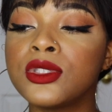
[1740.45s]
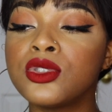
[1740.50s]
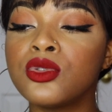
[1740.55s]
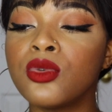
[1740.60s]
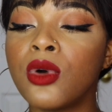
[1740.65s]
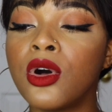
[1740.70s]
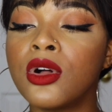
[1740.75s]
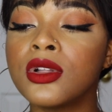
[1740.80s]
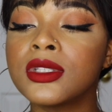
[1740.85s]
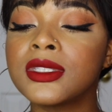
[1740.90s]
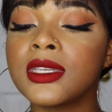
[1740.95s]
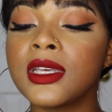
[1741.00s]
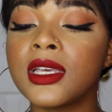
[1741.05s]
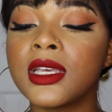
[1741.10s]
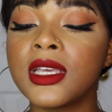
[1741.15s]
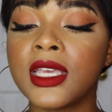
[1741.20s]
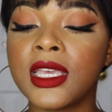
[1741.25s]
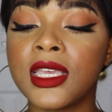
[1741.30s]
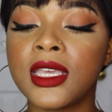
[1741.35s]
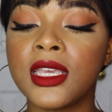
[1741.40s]
to
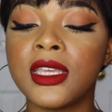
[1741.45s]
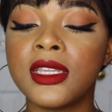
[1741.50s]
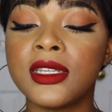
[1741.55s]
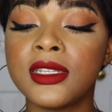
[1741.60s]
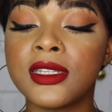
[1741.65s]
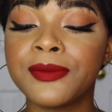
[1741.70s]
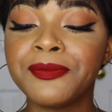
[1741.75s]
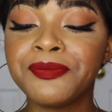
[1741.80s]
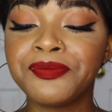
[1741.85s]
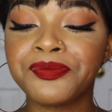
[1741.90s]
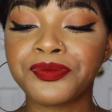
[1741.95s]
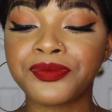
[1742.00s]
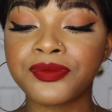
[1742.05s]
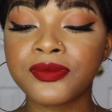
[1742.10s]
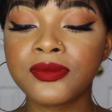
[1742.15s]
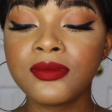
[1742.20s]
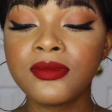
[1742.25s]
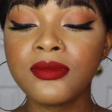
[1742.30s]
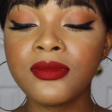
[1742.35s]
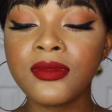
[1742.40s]
Ulta, and
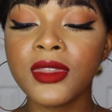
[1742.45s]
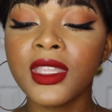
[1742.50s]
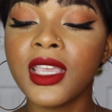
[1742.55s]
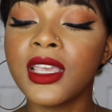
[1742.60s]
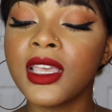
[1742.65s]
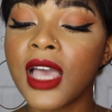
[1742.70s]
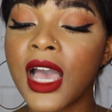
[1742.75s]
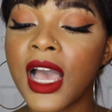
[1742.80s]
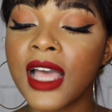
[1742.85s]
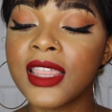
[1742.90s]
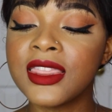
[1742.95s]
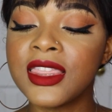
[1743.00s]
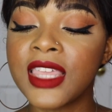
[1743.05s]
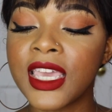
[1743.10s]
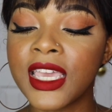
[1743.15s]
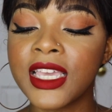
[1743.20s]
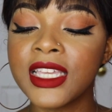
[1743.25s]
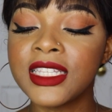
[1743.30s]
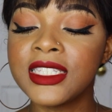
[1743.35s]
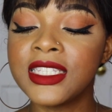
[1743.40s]

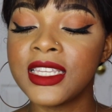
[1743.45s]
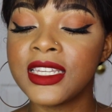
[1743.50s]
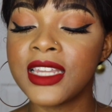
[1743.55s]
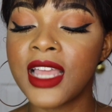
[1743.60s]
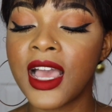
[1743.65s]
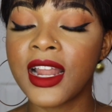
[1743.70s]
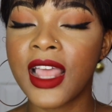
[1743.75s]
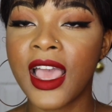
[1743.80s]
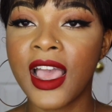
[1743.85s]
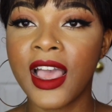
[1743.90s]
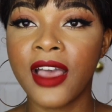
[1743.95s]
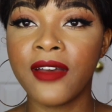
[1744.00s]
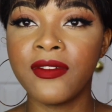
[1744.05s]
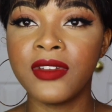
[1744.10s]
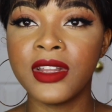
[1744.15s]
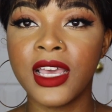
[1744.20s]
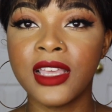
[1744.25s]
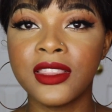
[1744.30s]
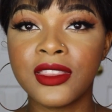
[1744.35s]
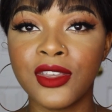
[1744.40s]
they did not have
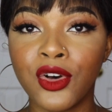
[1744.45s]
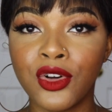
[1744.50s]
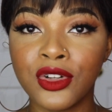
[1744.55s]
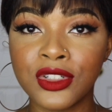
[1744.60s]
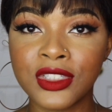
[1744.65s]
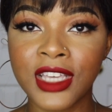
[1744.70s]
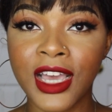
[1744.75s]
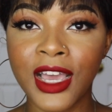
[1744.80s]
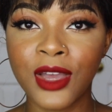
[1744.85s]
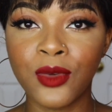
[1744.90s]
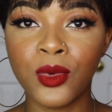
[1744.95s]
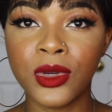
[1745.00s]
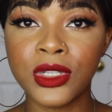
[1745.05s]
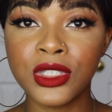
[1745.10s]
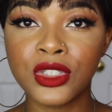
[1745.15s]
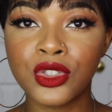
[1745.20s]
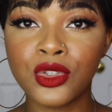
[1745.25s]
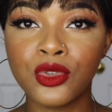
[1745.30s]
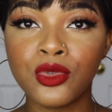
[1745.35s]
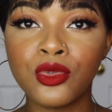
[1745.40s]
it at the Ulta I went
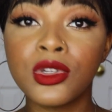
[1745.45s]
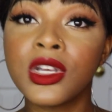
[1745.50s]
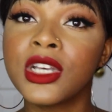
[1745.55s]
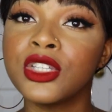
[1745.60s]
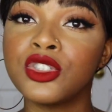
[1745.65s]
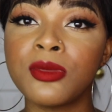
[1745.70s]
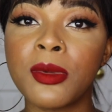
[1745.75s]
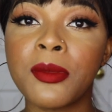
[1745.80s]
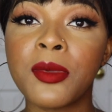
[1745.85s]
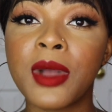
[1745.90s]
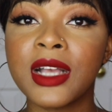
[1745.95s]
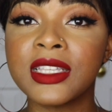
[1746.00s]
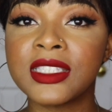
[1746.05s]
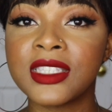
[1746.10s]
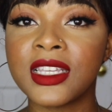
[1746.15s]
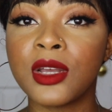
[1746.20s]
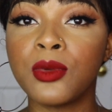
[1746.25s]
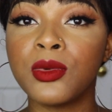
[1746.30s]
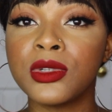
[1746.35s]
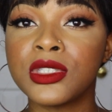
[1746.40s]
to, because you remember I
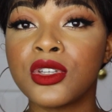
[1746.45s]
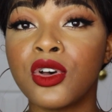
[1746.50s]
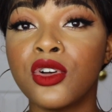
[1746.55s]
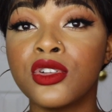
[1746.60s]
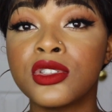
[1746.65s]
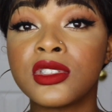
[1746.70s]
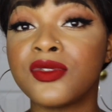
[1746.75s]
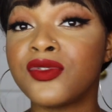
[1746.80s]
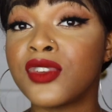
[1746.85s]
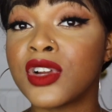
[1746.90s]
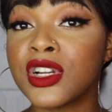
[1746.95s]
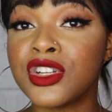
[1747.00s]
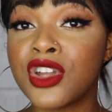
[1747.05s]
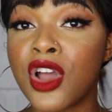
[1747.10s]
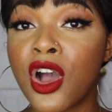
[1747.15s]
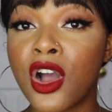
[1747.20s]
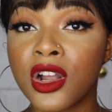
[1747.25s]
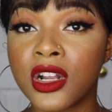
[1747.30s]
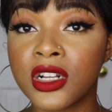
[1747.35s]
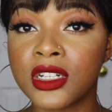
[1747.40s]
said I went to Ulta for
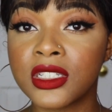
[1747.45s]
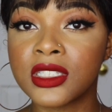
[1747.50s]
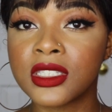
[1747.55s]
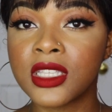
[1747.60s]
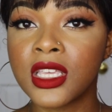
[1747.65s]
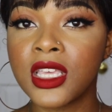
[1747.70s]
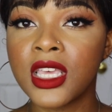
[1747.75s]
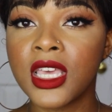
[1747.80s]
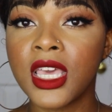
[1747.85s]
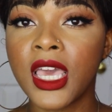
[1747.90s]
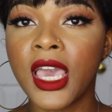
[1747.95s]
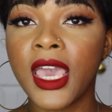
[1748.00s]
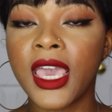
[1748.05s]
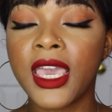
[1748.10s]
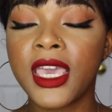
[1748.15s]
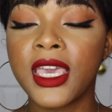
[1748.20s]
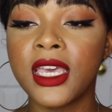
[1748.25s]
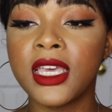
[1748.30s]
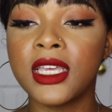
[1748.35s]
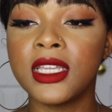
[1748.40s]
Nars,
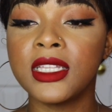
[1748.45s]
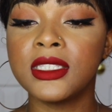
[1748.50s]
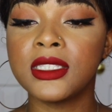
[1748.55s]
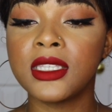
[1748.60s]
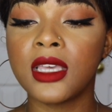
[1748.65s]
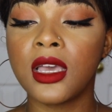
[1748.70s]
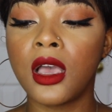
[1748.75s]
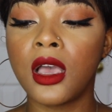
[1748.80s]
and